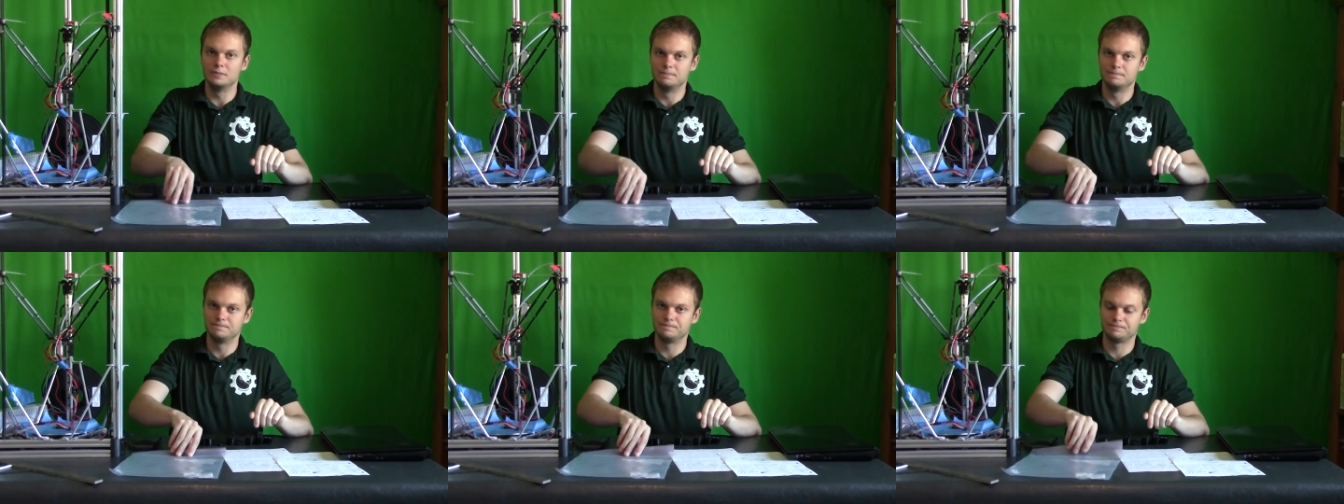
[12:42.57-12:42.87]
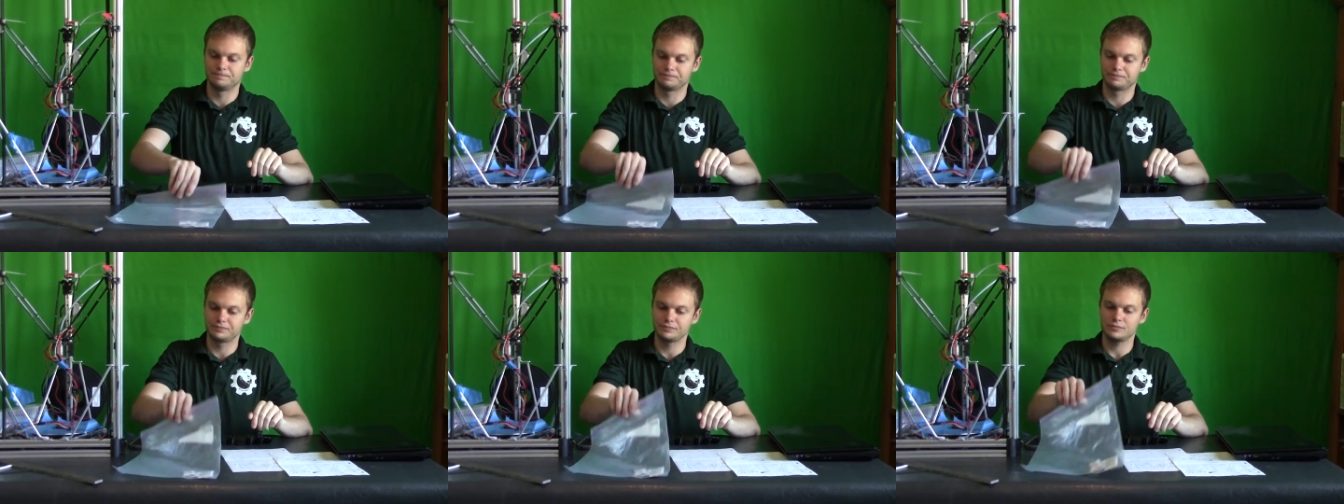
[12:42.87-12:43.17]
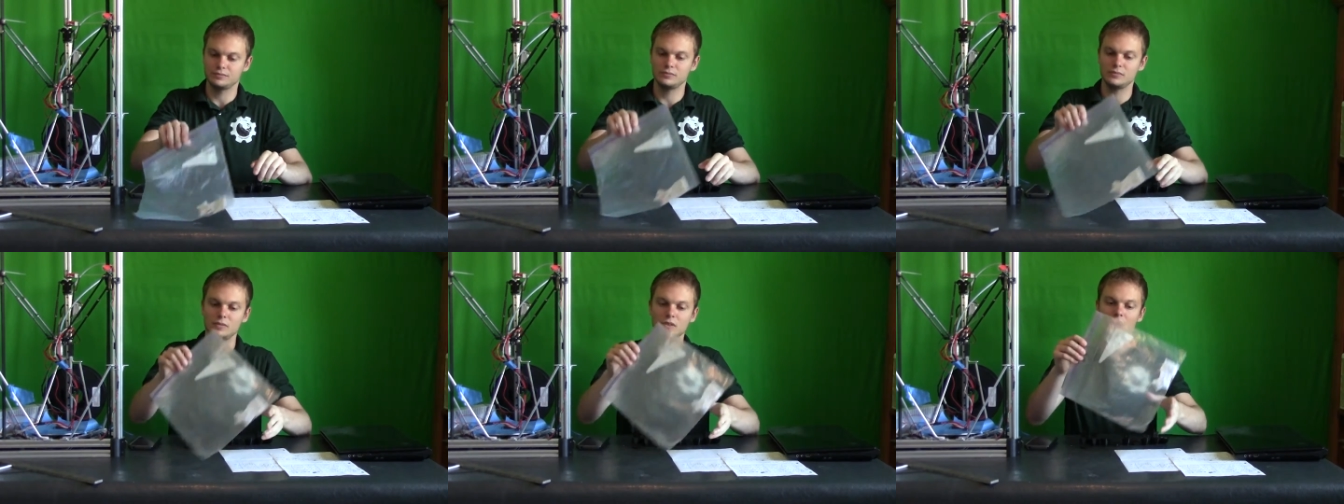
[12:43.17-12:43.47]

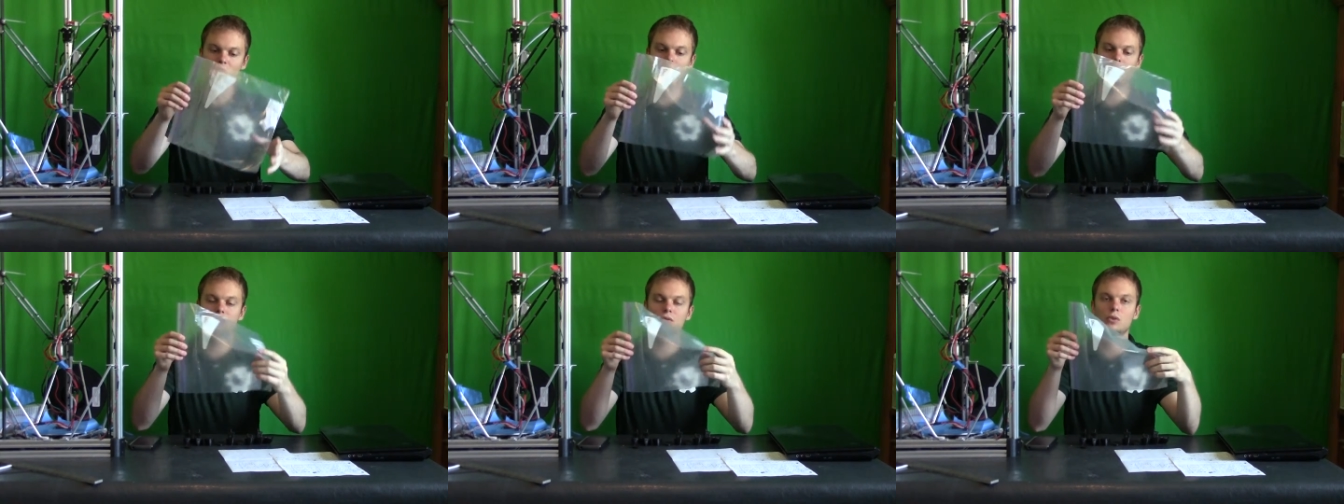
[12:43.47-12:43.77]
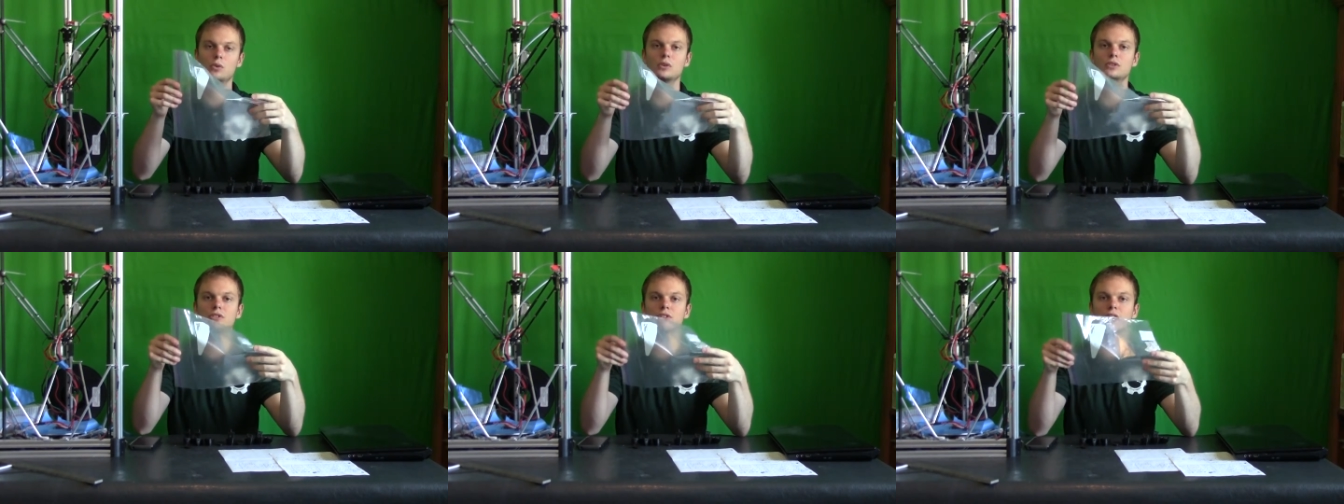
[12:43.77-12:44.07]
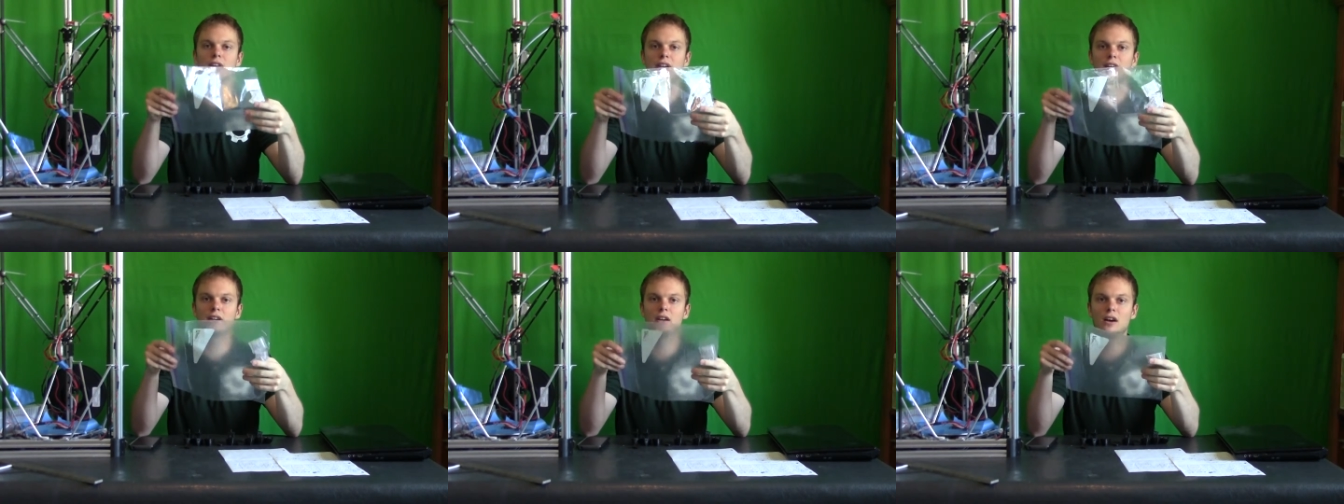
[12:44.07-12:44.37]
Of course,
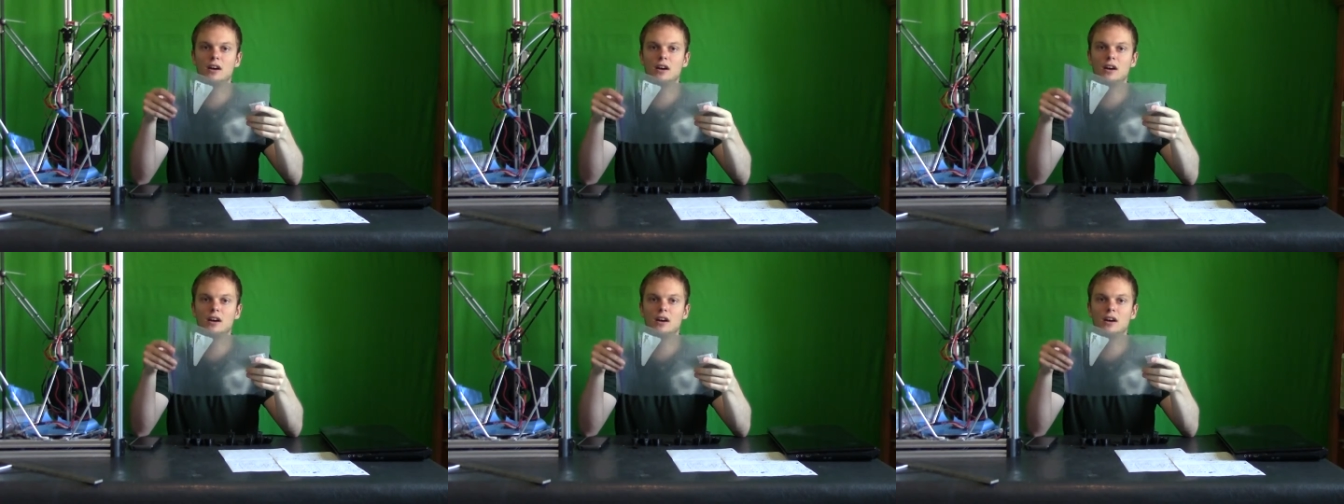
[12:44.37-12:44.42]
like I,